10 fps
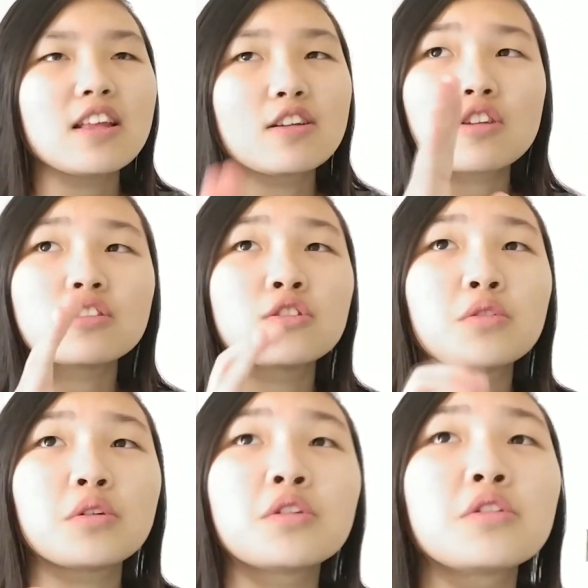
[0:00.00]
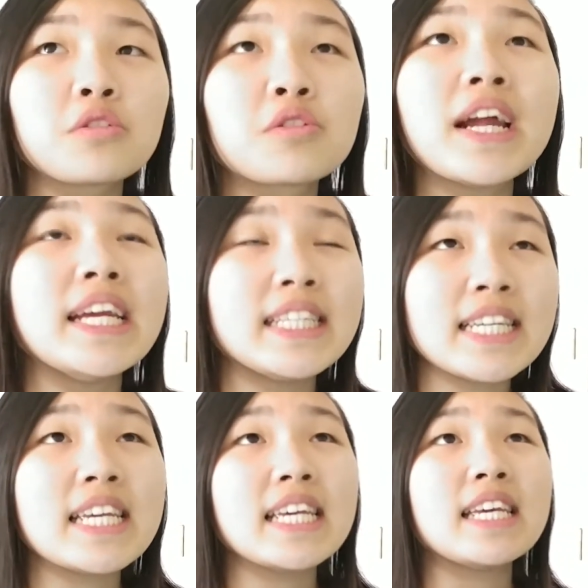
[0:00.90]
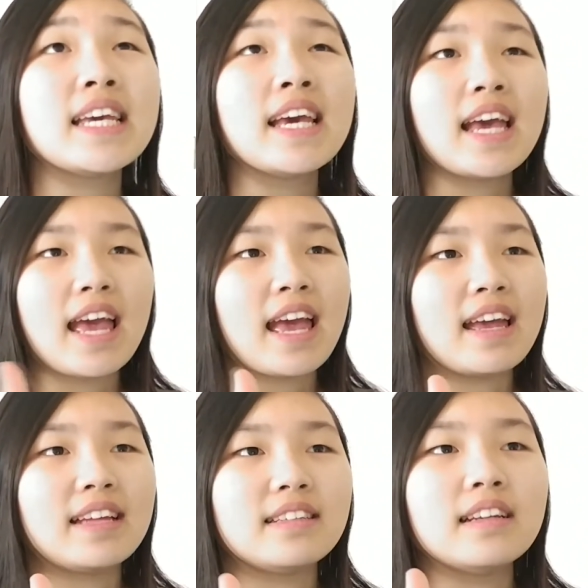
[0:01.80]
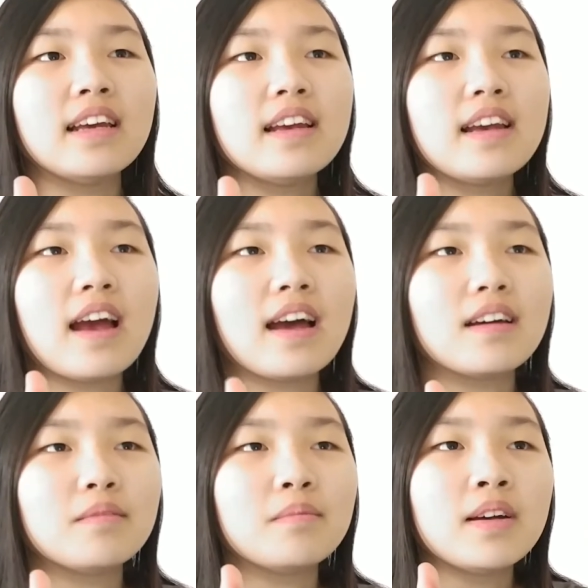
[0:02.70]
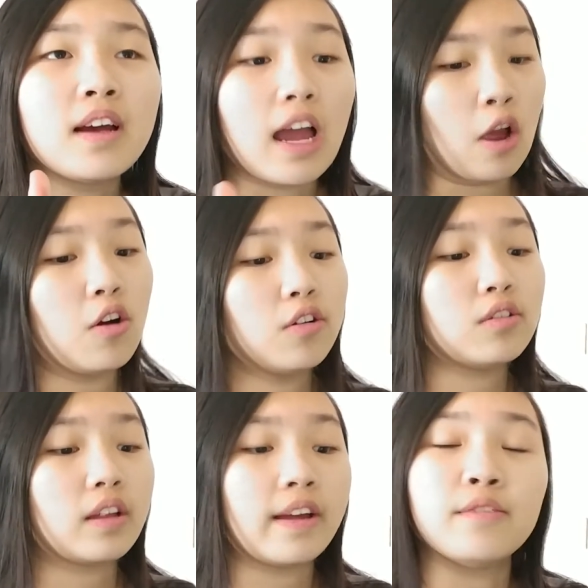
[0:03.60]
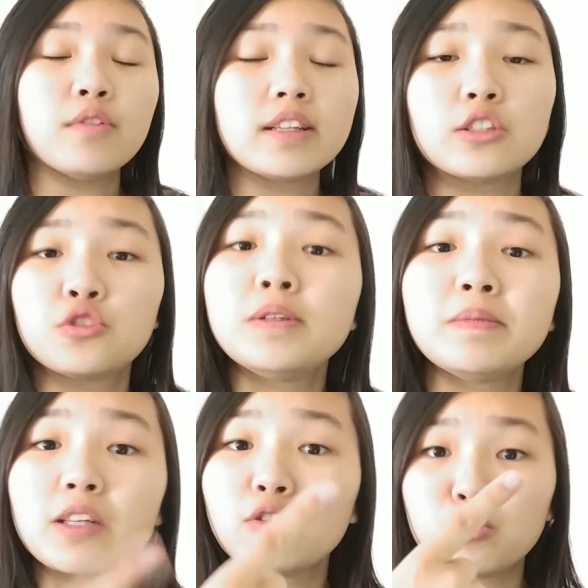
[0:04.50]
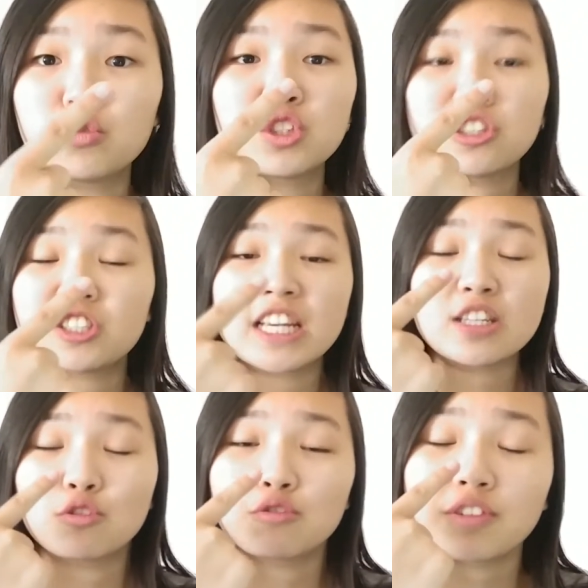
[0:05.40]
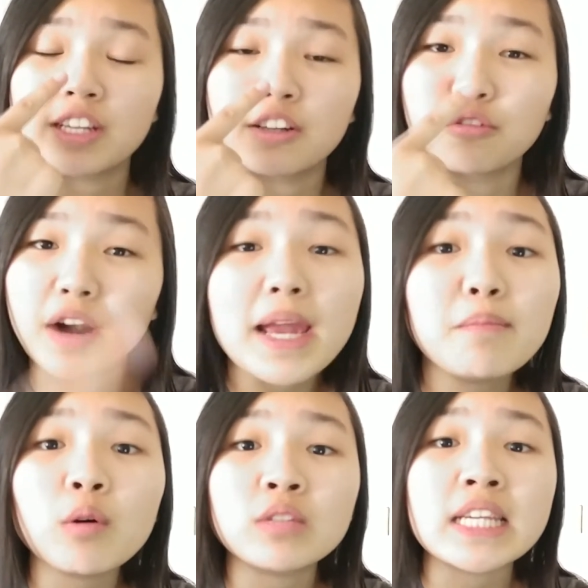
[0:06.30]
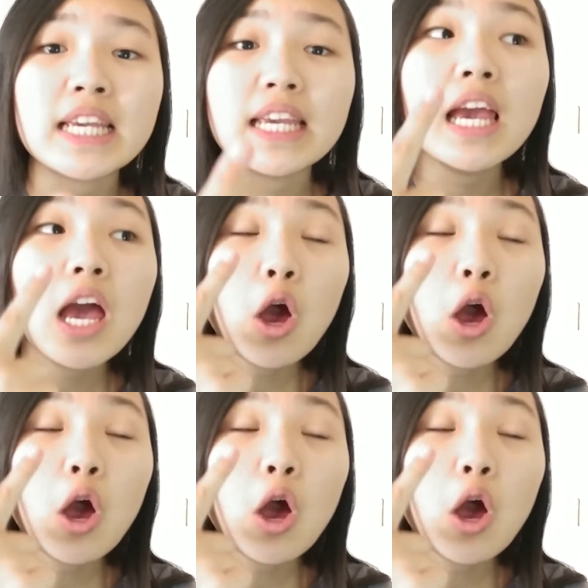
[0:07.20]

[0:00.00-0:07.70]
There's also Earl Grey tea, and I heard in one of the streams that there's such thing as a freaking rainbow tea.